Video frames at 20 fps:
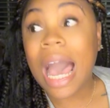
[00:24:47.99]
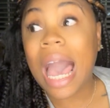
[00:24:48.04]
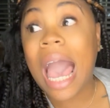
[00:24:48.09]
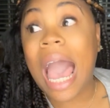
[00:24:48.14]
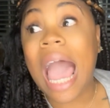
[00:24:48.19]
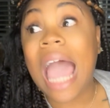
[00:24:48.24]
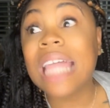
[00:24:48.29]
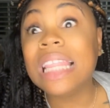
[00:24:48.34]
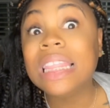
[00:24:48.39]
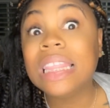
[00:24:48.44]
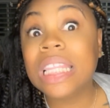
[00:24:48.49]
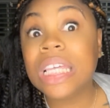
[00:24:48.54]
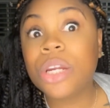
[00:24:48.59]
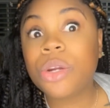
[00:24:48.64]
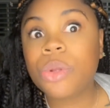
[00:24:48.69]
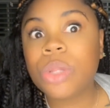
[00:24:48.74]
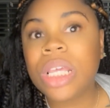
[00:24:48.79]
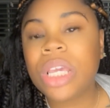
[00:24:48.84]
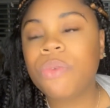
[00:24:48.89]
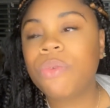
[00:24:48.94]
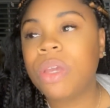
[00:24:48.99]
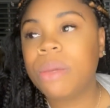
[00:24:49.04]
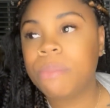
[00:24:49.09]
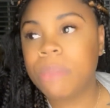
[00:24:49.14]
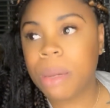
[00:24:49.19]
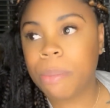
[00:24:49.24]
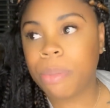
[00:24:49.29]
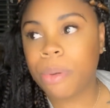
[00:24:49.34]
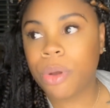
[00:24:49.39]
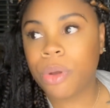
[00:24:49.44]
I literally
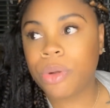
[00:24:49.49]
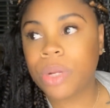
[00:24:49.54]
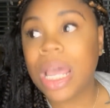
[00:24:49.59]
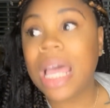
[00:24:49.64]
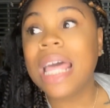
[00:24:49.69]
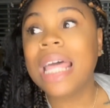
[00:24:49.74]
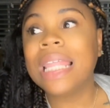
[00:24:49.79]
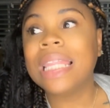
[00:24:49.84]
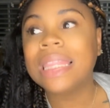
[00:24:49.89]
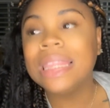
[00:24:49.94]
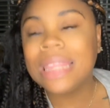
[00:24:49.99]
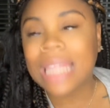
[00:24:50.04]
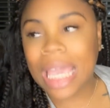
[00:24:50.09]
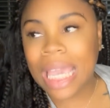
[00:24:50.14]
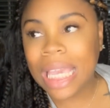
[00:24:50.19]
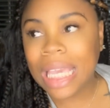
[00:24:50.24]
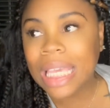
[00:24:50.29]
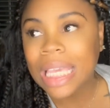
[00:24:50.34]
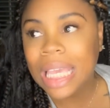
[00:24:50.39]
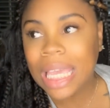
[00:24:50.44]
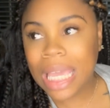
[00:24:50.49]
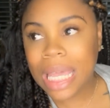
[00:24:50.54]
remembered laying